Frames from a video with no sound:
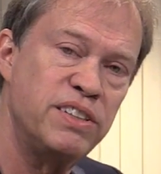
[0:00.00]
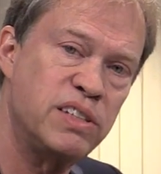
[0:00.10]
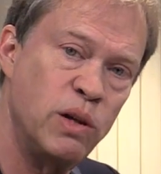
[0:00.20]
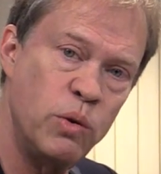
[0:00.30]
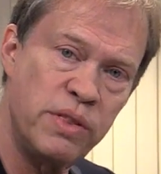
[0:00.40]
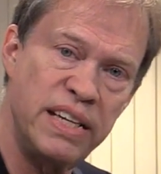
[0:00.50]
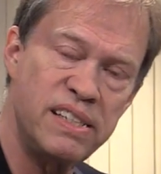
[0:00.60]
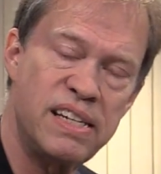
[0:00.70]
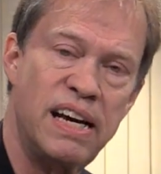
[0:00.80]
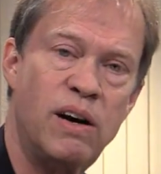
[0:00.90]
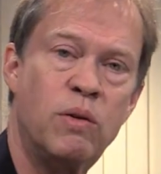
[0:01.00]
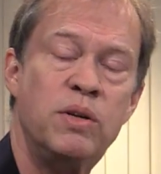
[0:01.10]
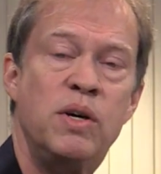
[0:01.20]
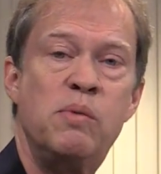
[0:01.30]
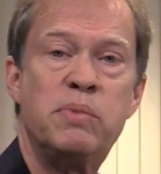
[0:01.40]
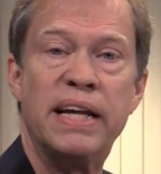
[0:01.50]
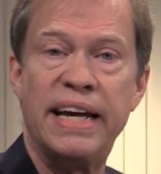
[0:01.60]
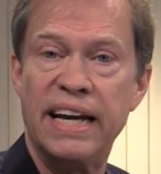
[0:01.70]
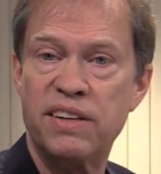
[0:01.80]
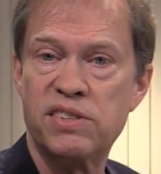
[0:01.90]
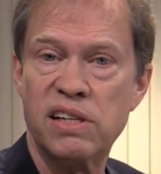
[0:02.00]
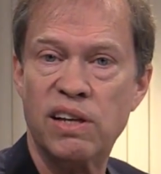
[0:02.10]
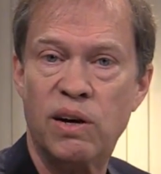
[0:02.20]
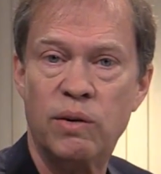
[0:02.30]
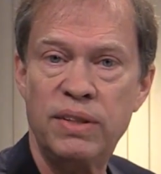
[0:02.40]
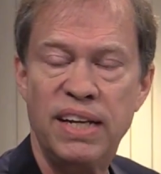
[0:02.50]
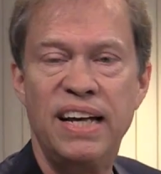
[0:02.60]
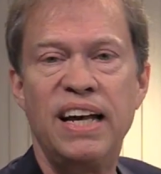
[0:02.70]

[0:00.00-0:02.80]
Slow things down, play hands alone,